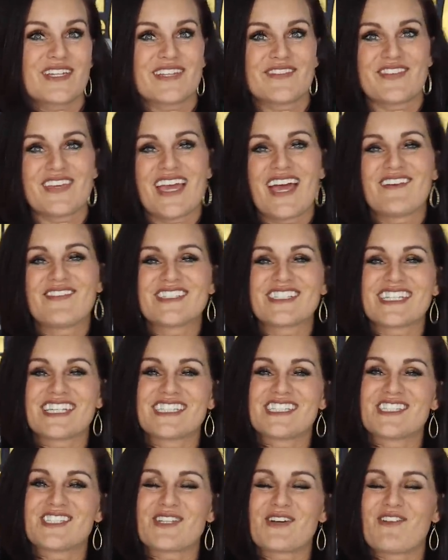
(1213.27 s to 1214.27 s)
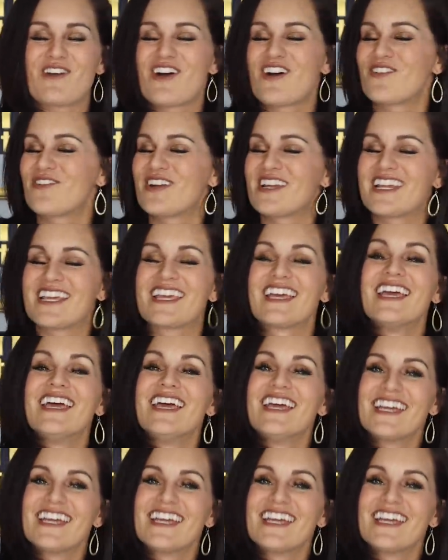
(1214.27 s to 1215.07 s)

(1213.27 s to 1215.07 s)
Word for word: And if you haven't done so already,